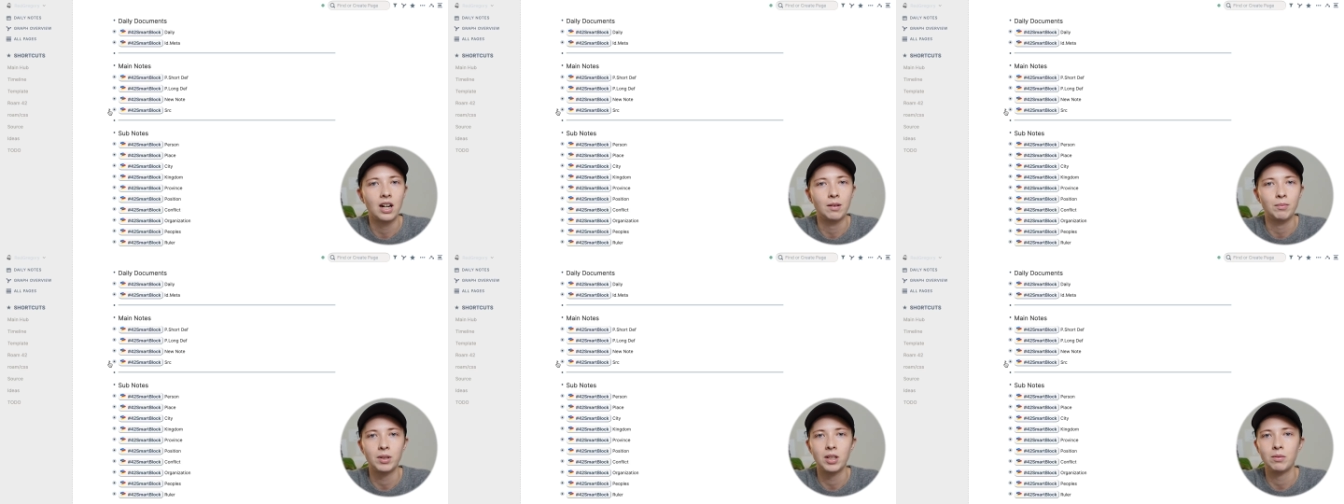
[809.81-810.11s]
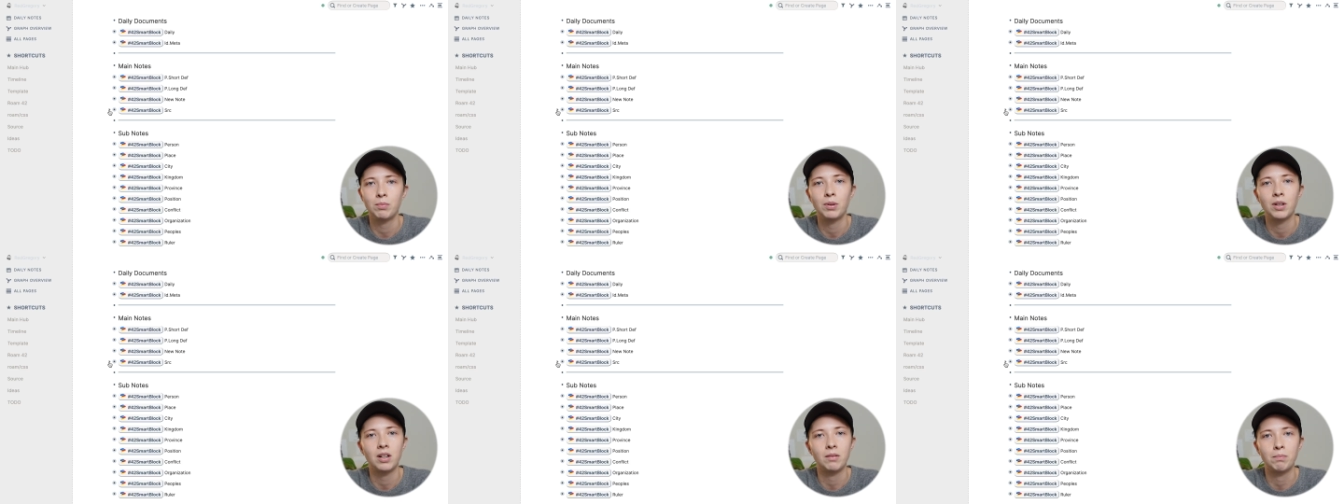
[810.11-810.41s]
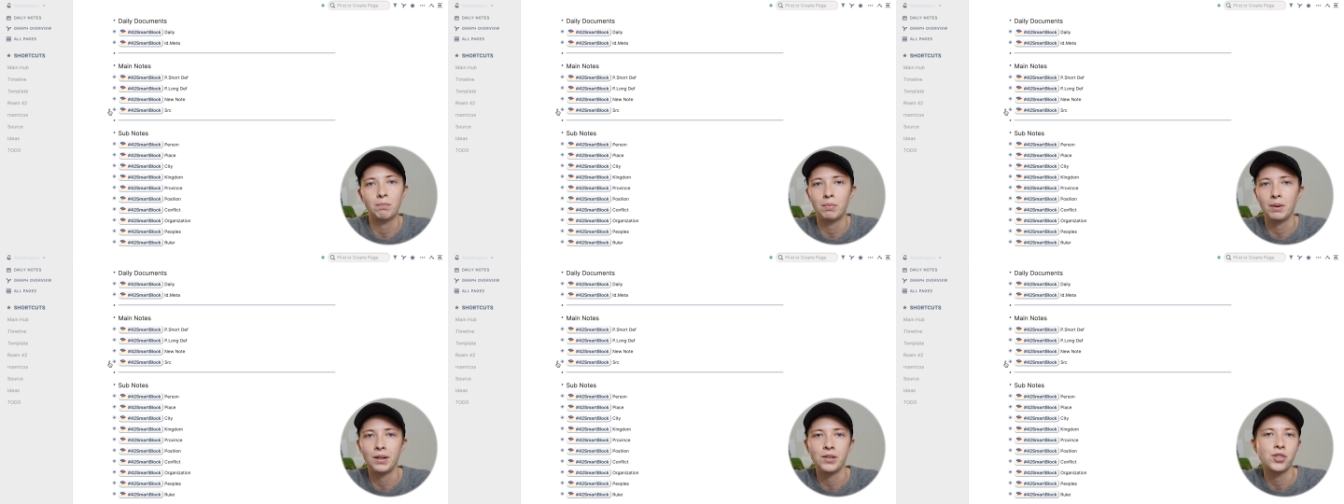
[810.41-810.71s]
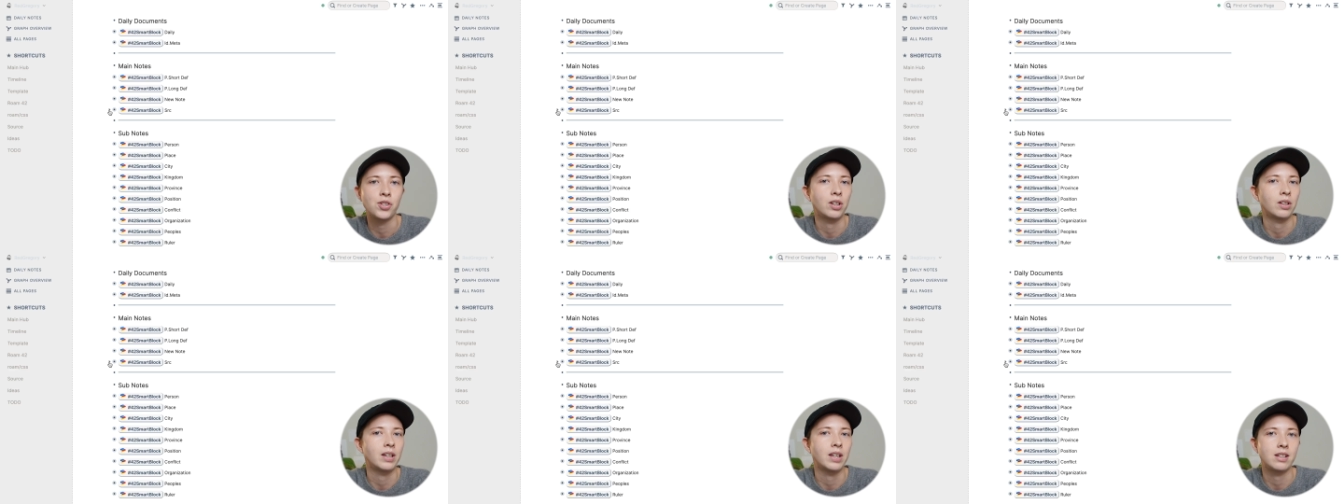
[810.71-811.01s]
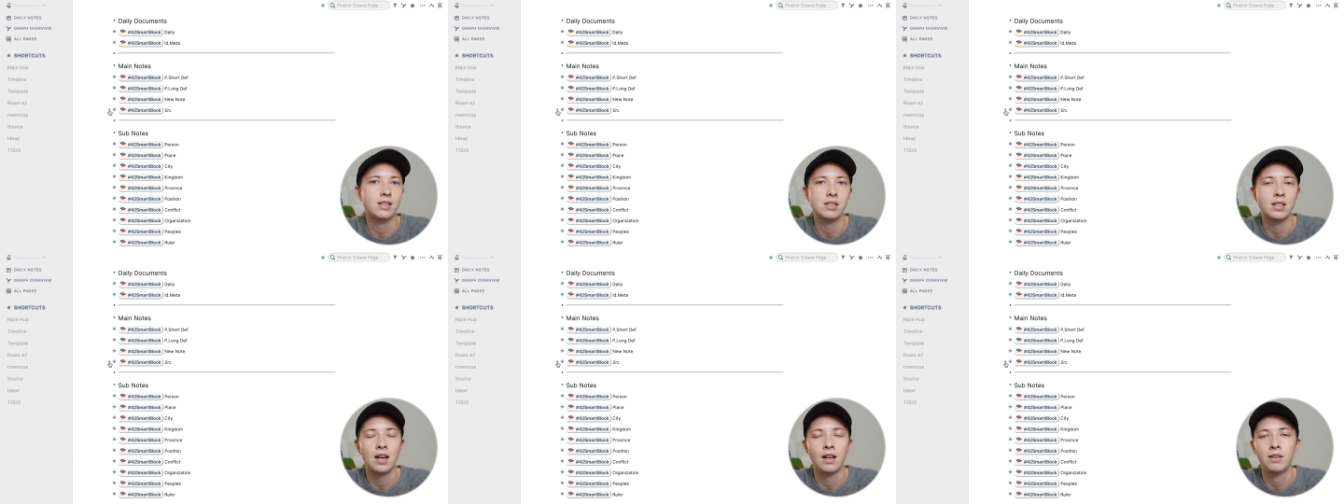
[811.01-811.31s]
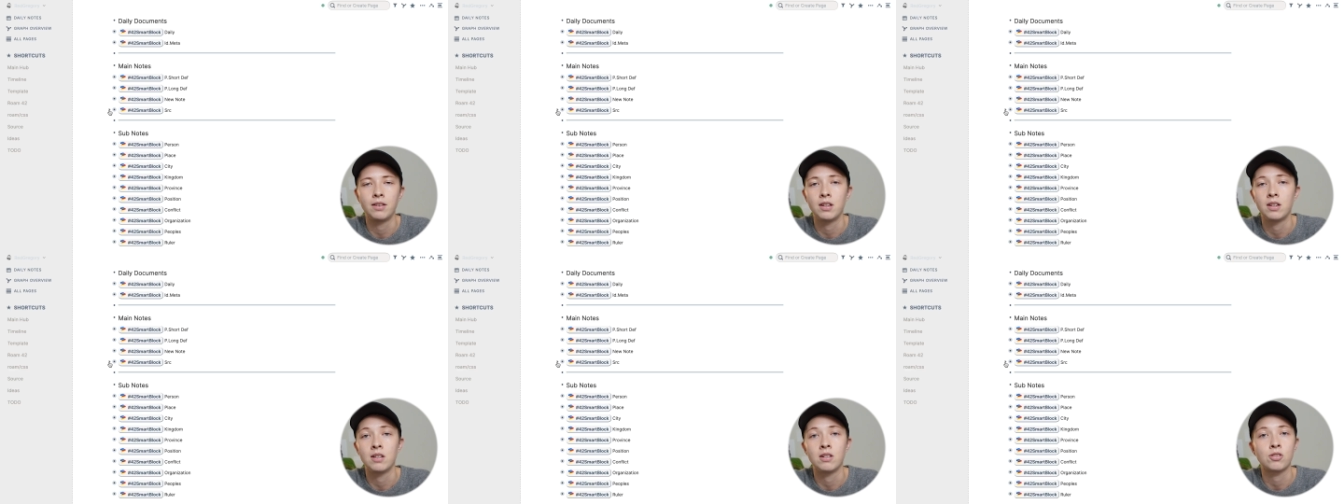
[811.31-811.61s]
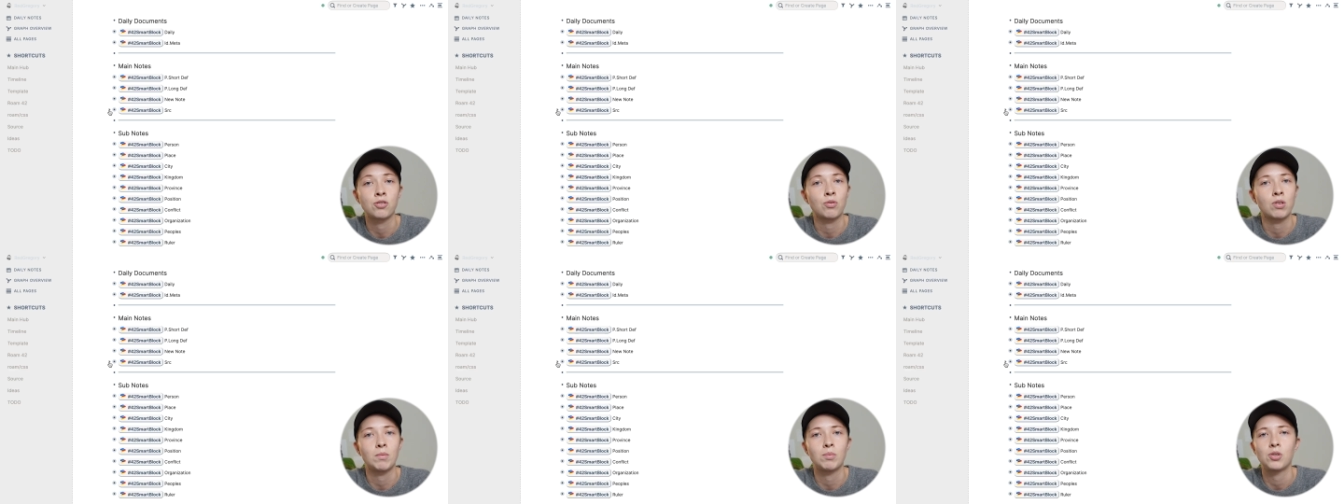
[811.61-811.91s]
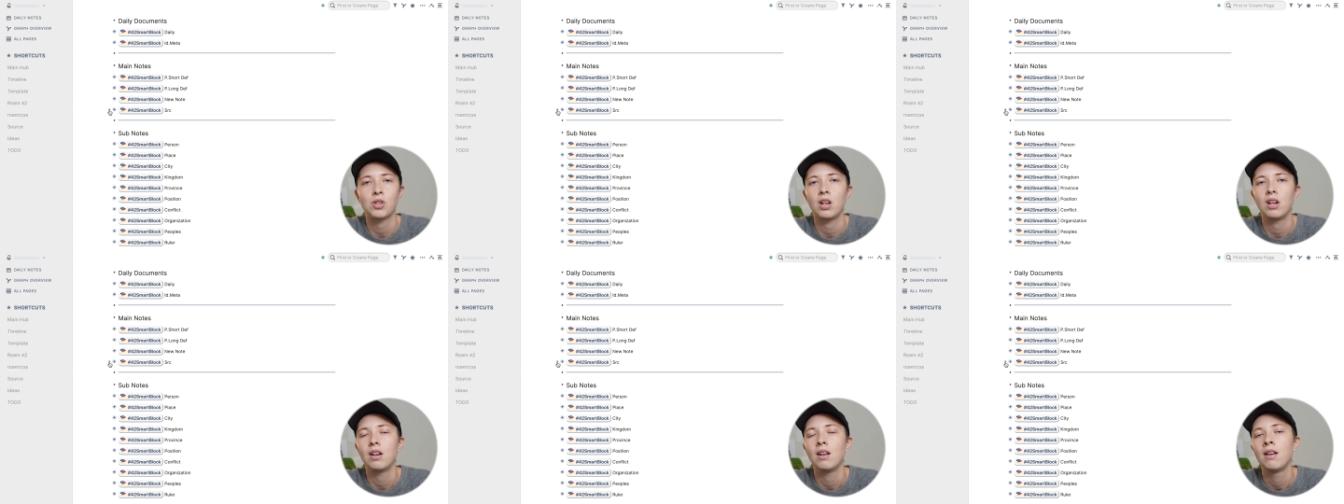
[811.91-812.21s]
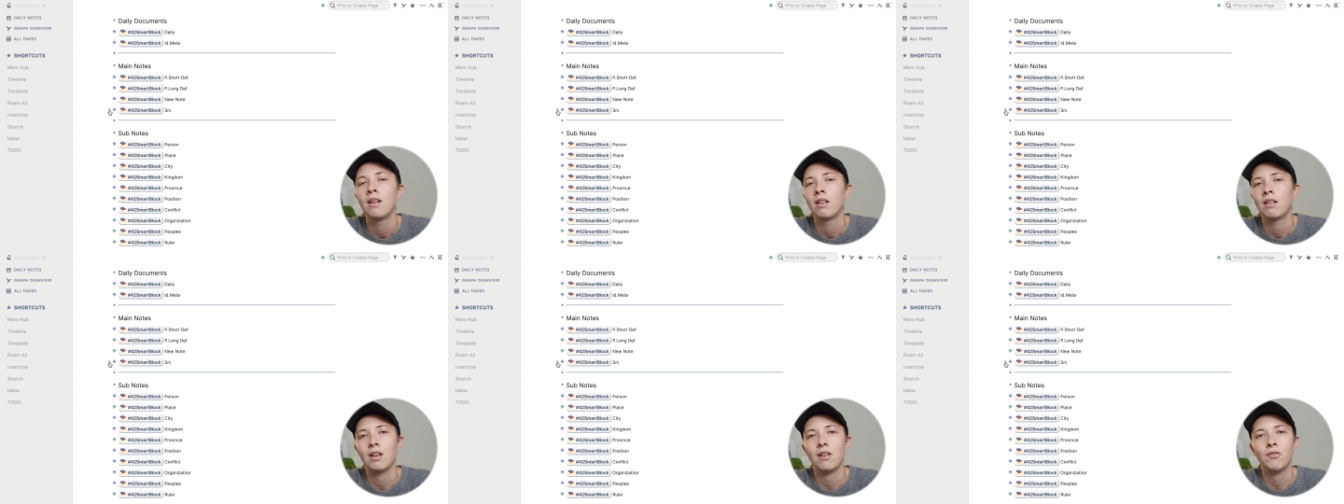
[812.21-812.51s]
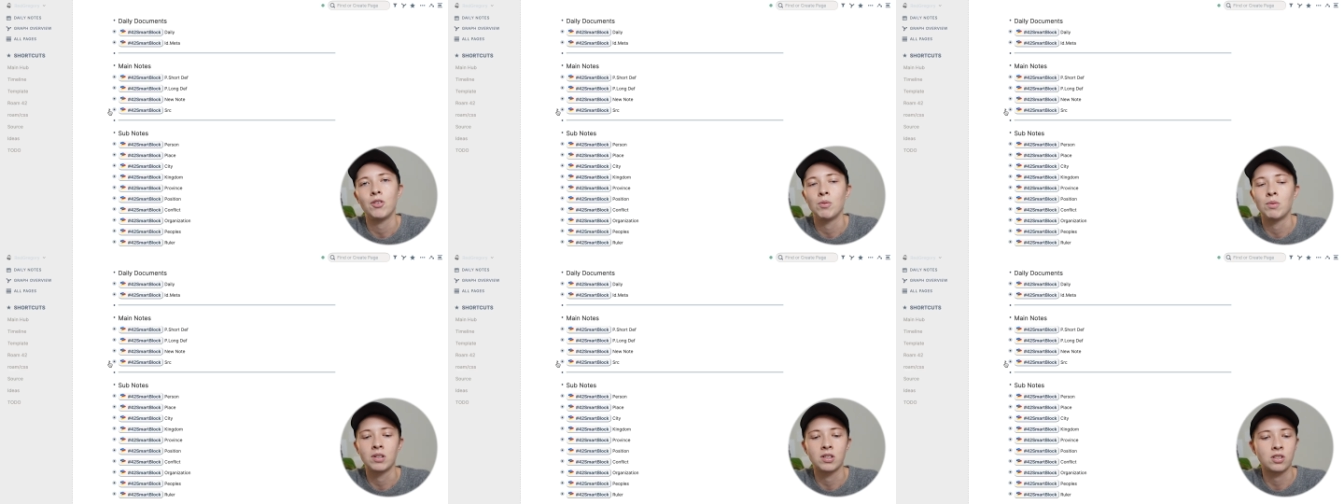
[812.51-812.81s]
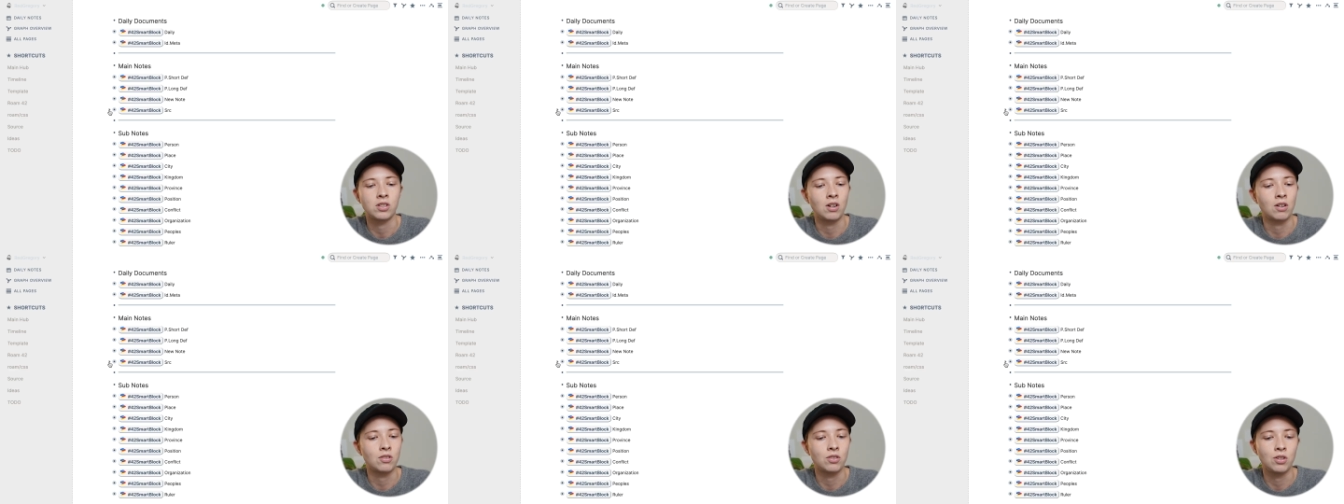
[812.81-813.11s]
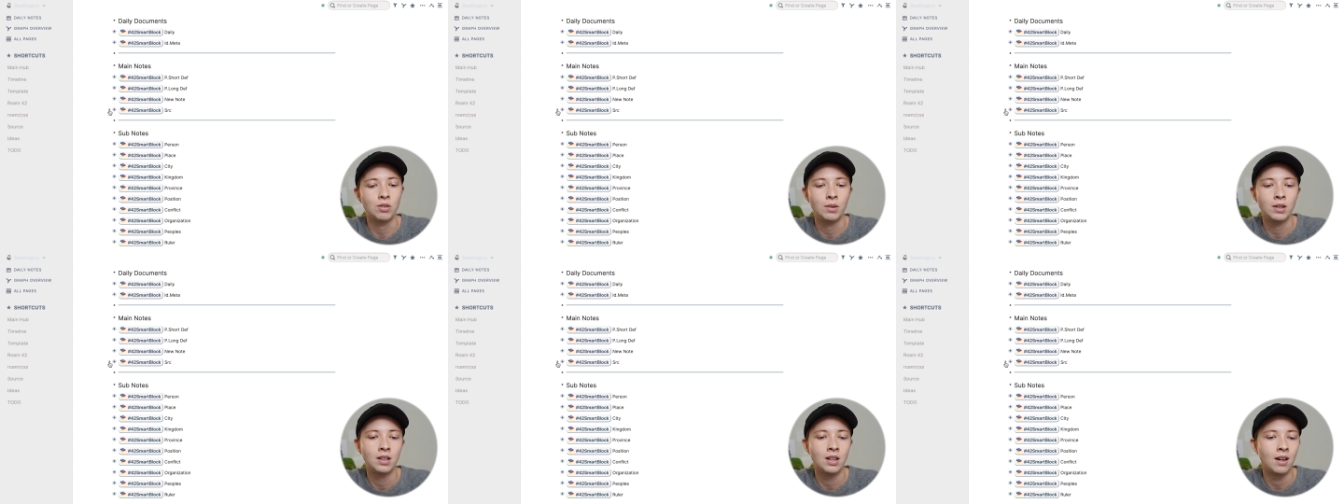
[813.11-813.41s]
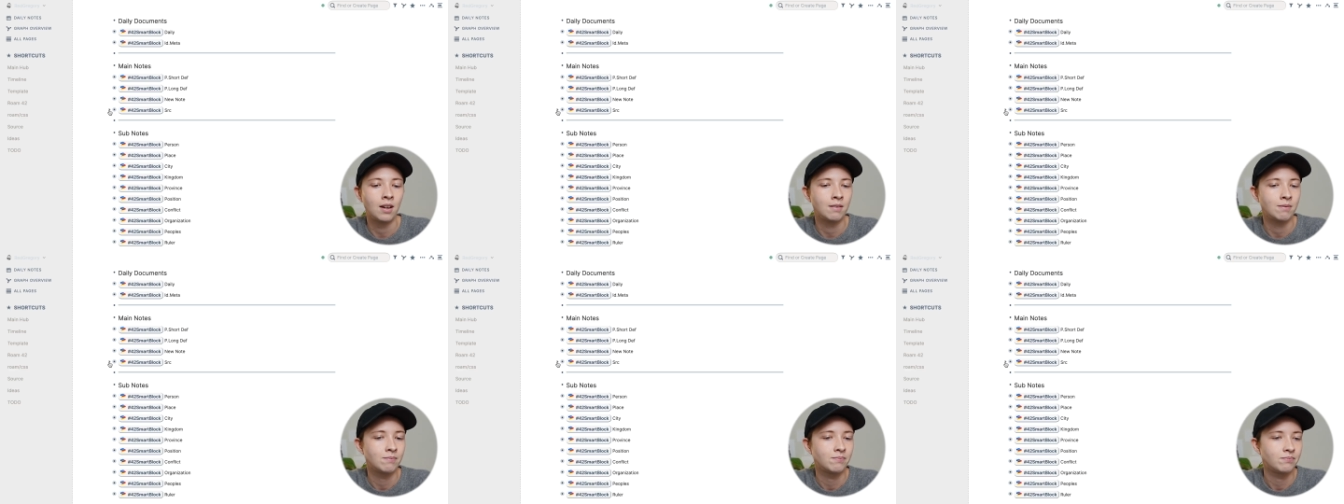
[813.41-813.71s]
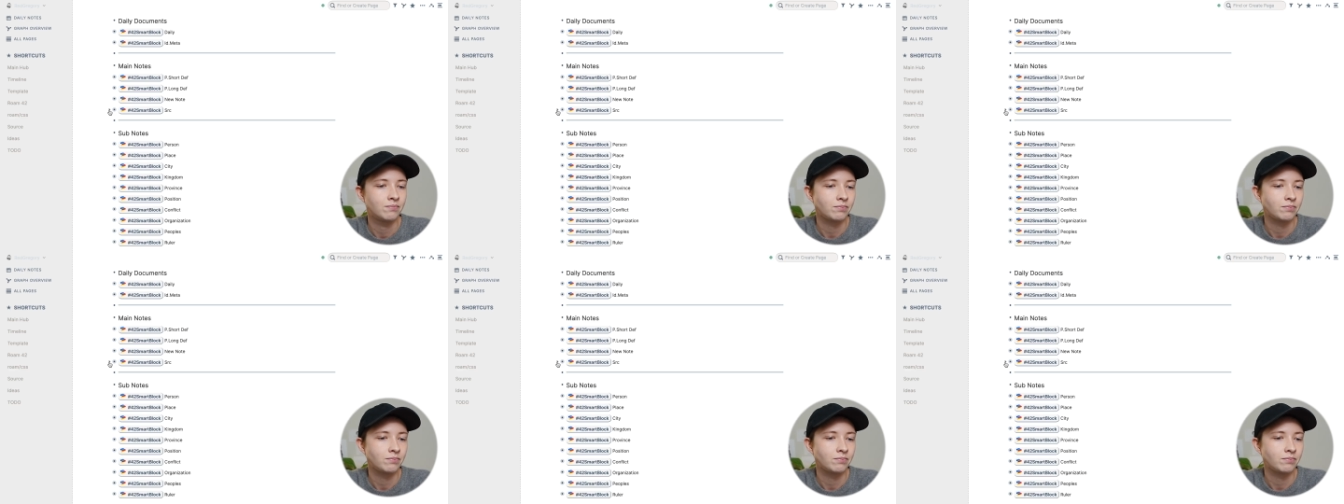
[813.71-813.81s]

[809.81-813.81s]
I'm going to put a bunch of links down in the description if you want to start doing that.